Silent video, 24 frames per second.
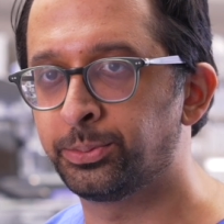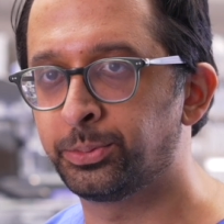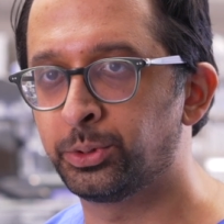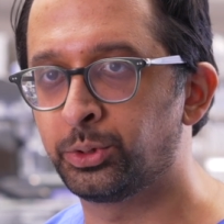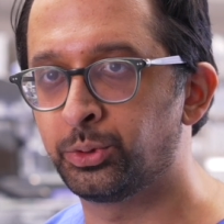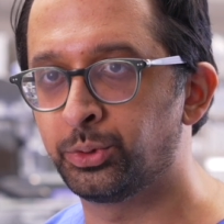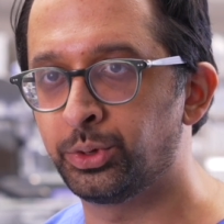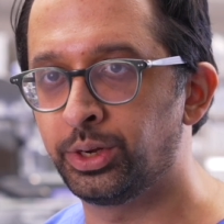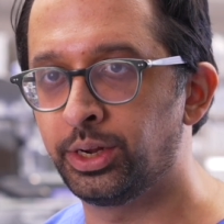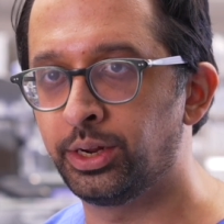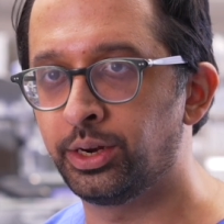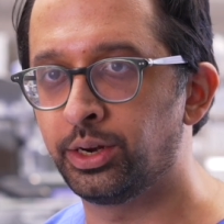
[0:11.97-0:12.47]

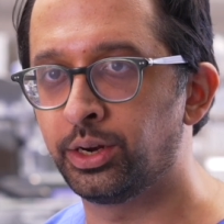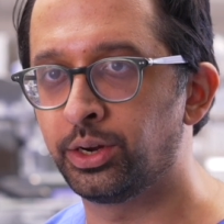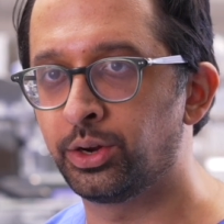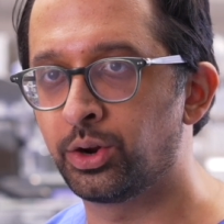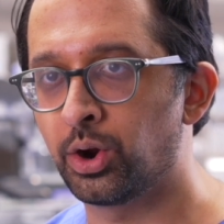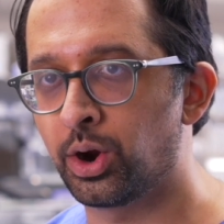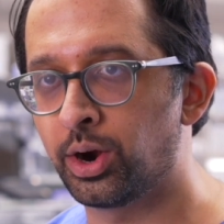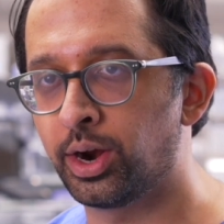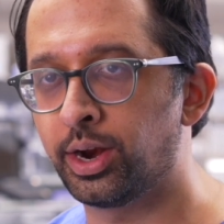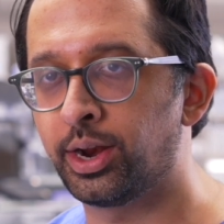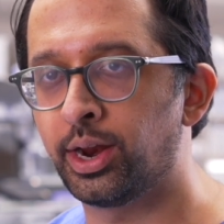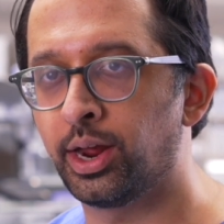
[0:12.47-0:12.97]
between
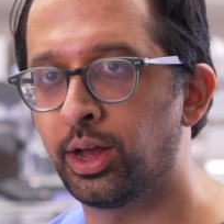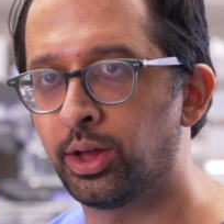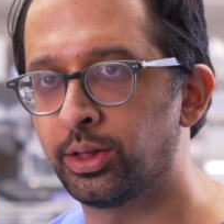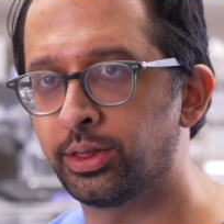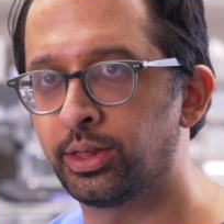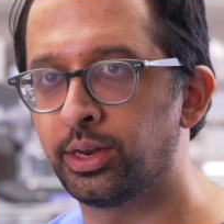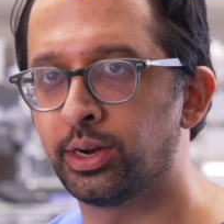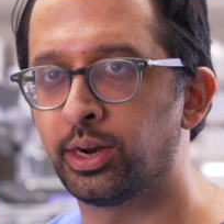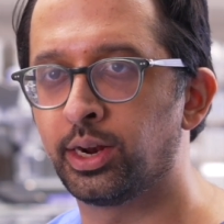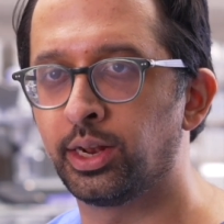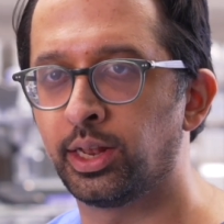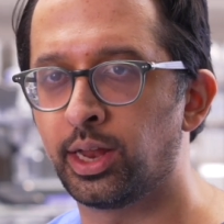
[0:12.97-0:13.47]
Garnet
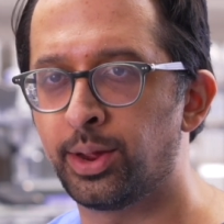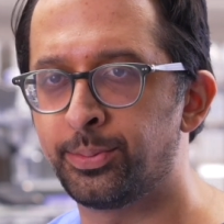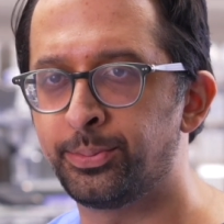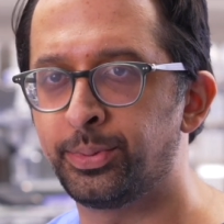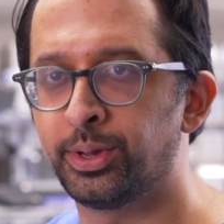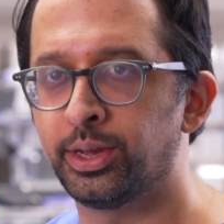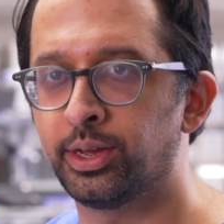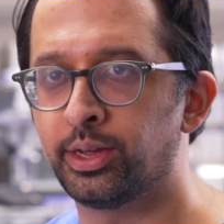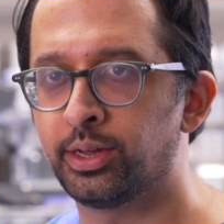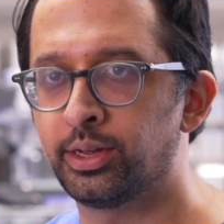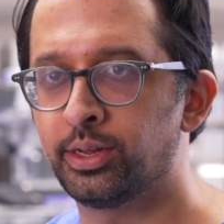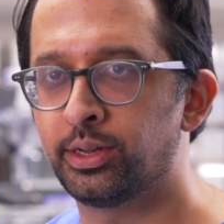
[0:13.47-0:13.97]
Health and
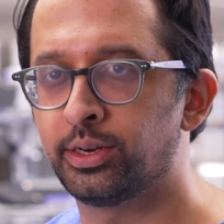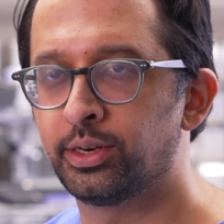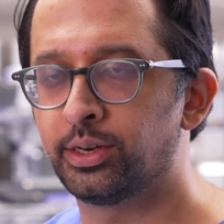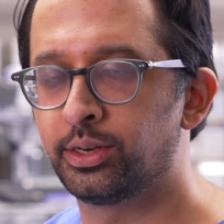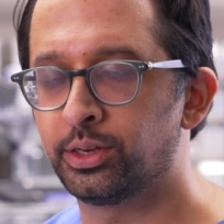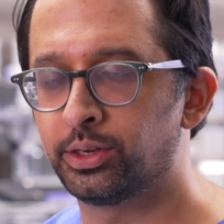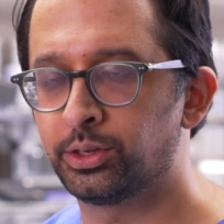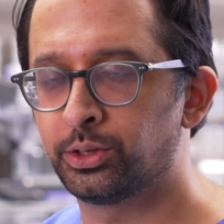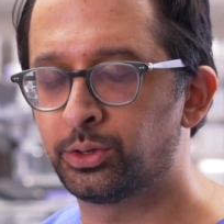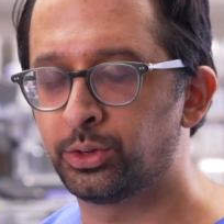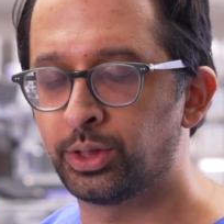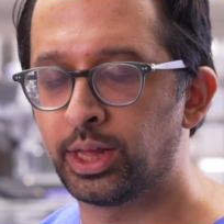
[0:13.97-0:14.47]
Columbia
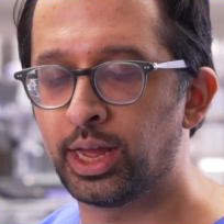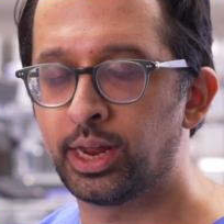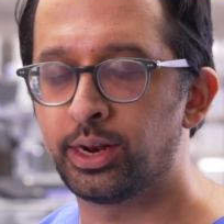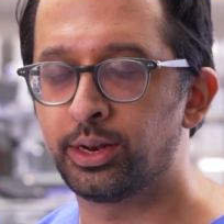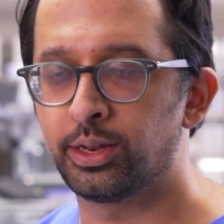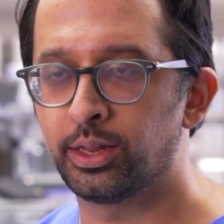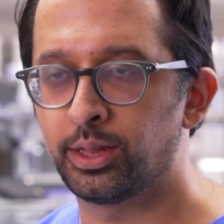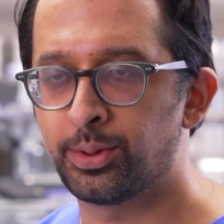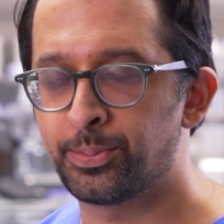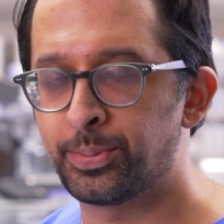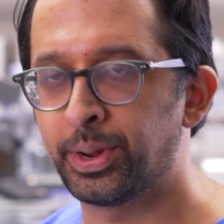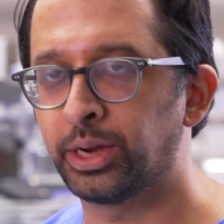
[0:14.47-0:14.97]
so
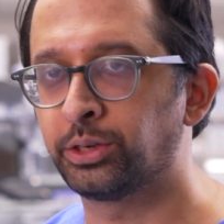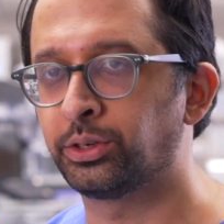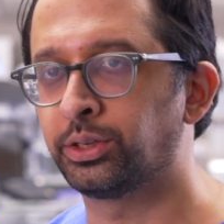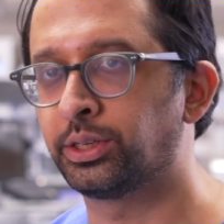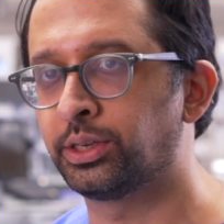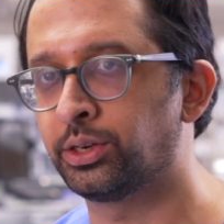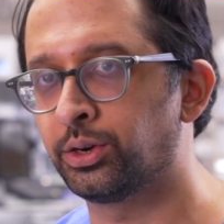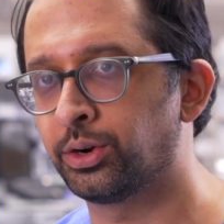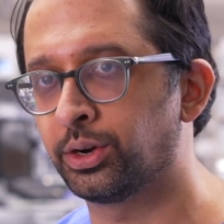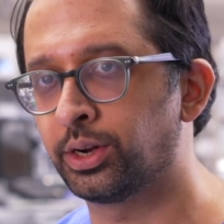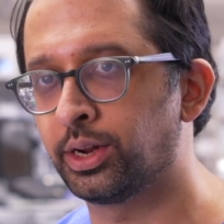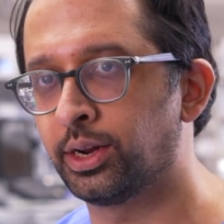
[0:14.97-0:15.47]
that the
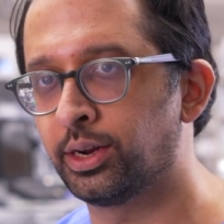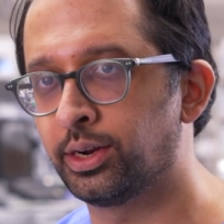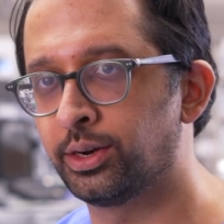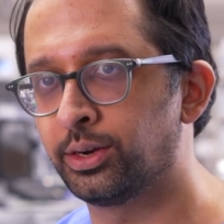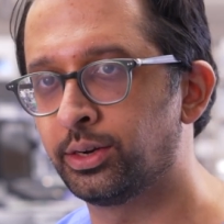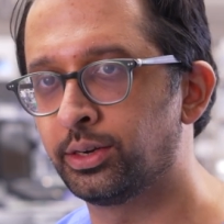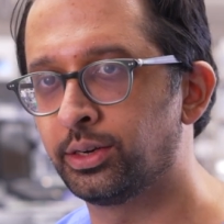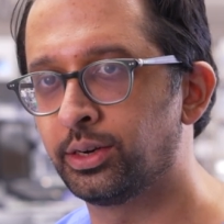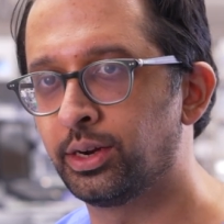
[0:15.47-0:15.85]
patients here can